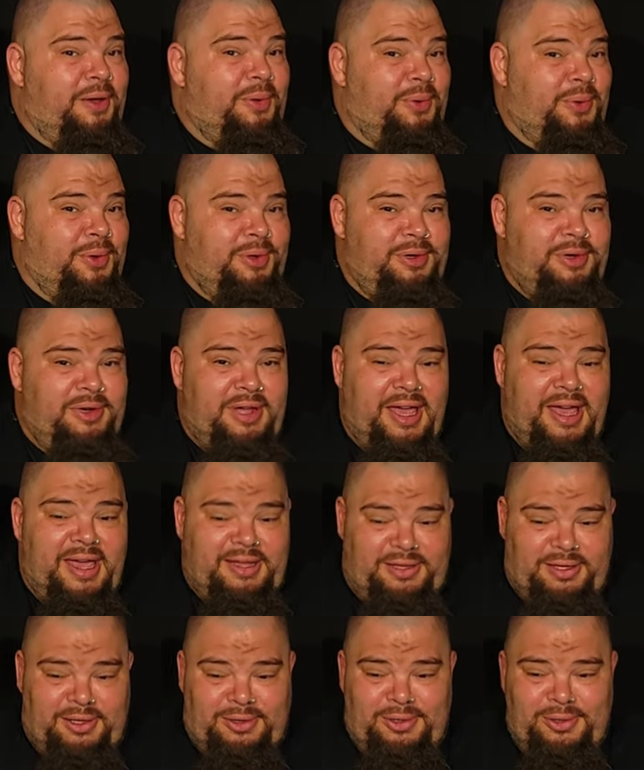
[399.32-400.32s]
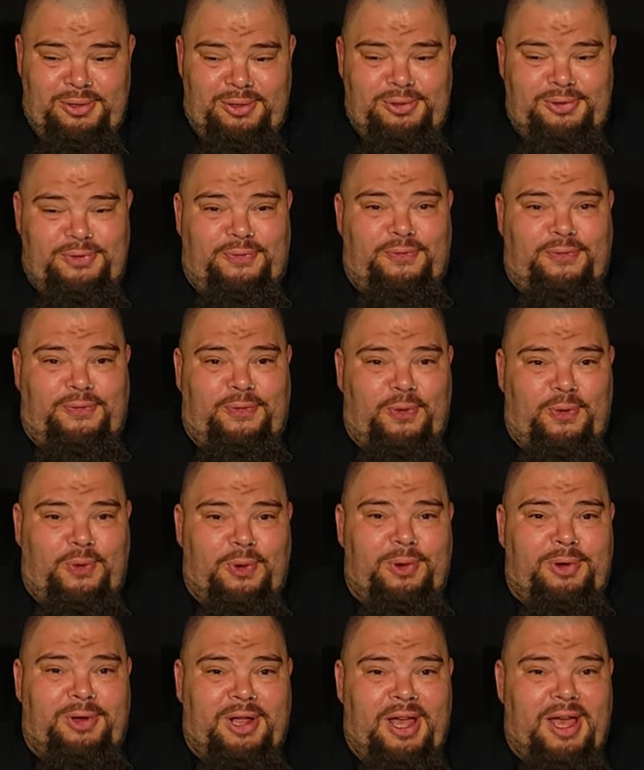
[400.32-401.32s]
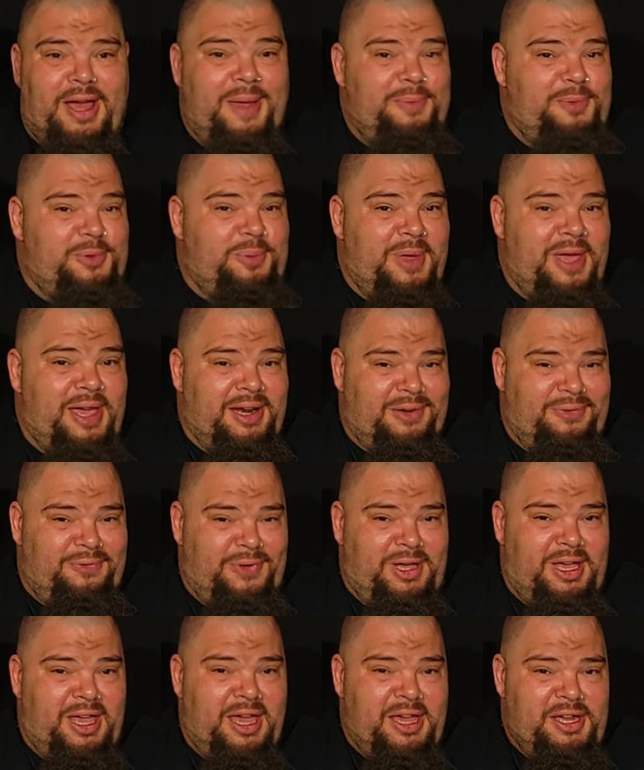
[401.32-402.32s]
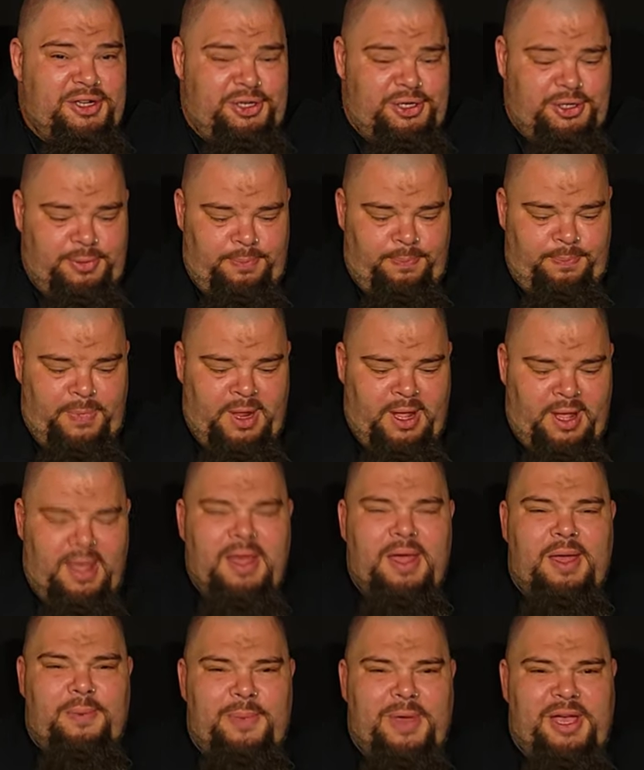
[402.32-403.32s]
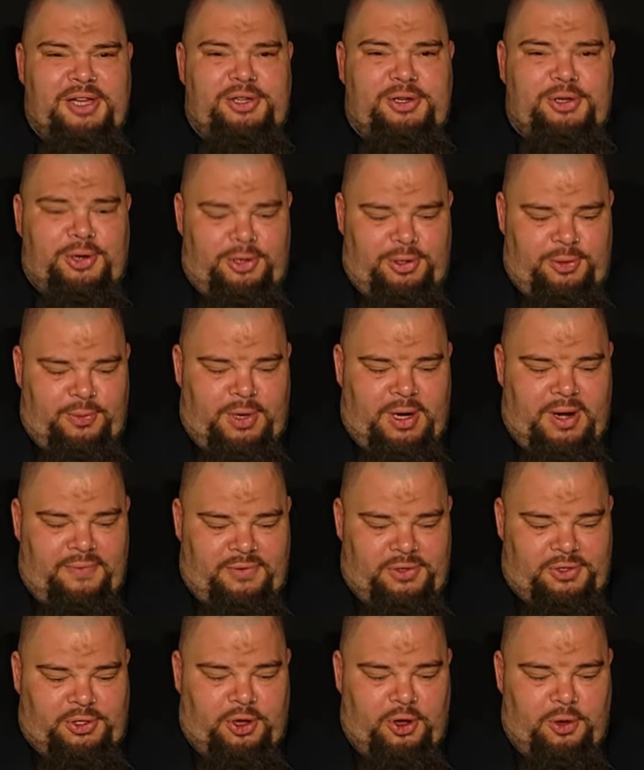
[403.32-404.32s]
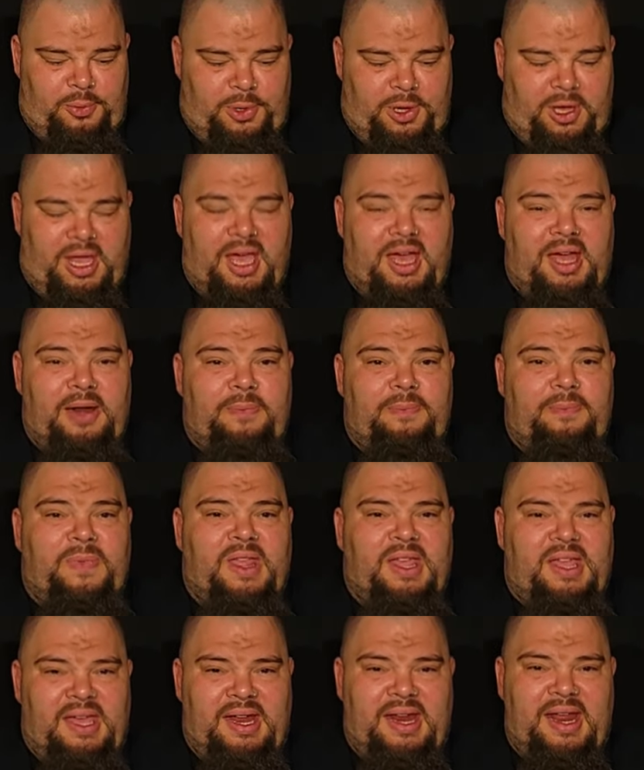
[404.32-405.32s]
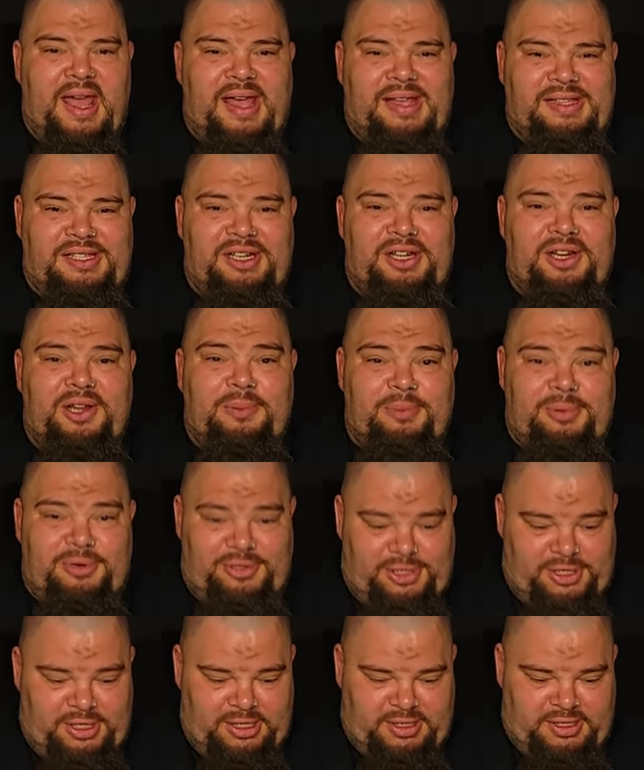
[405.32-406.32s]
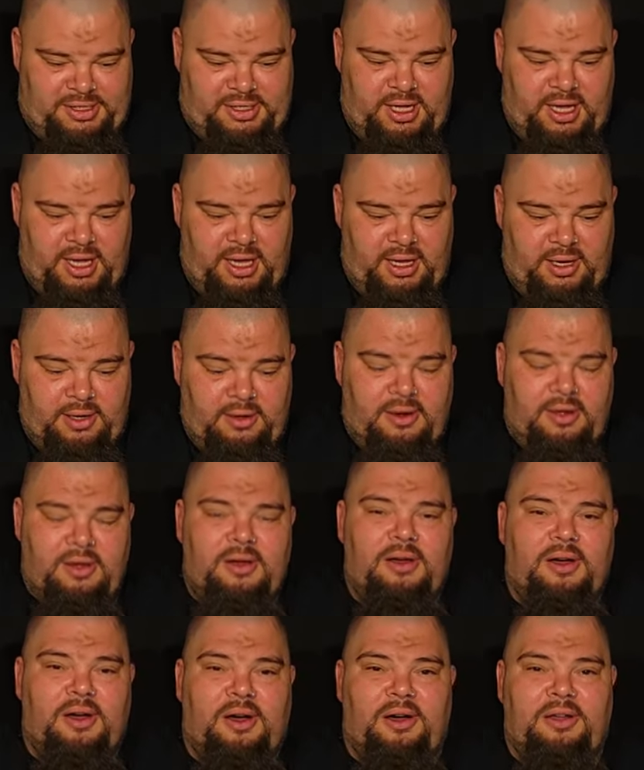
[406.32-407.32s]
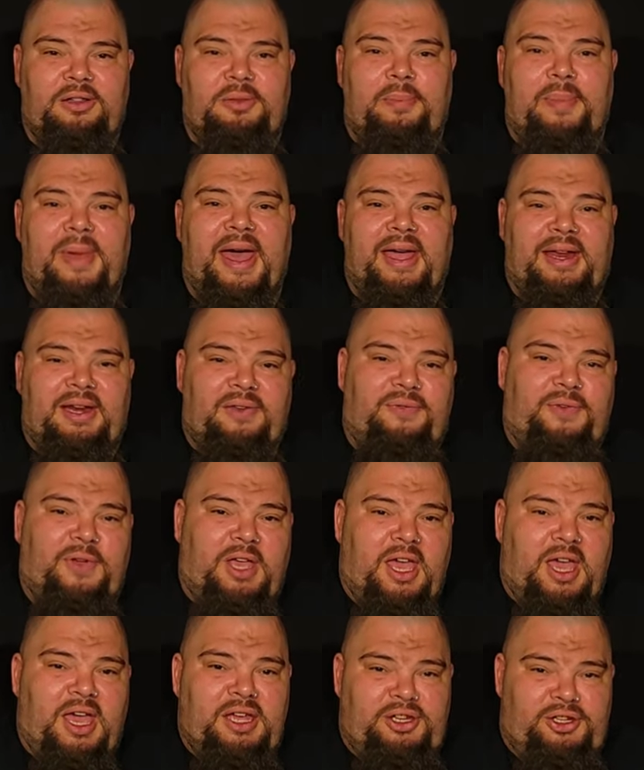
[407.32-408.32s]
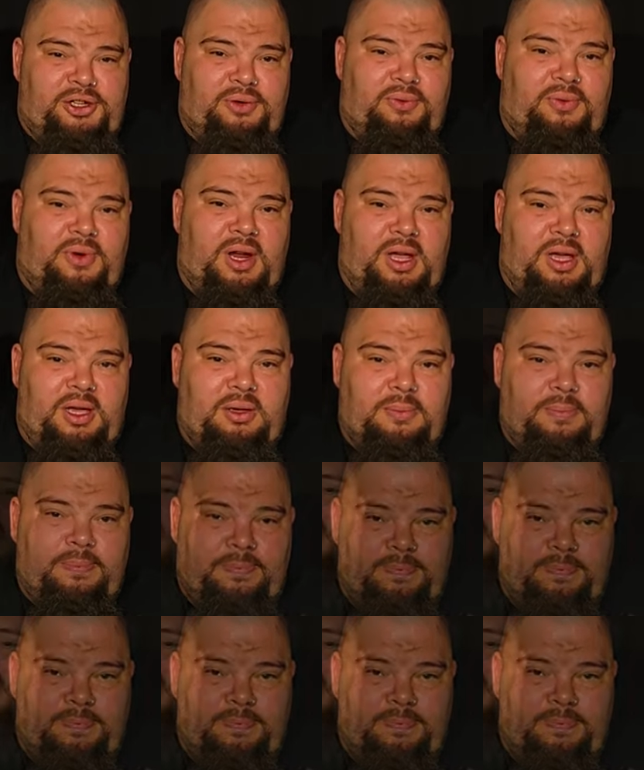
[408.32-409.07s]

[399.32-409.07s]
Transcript: Wouldn't you hate to lose 4x magnification? Make sure that whatever scope you get, it has a number 16 on the magnification ring.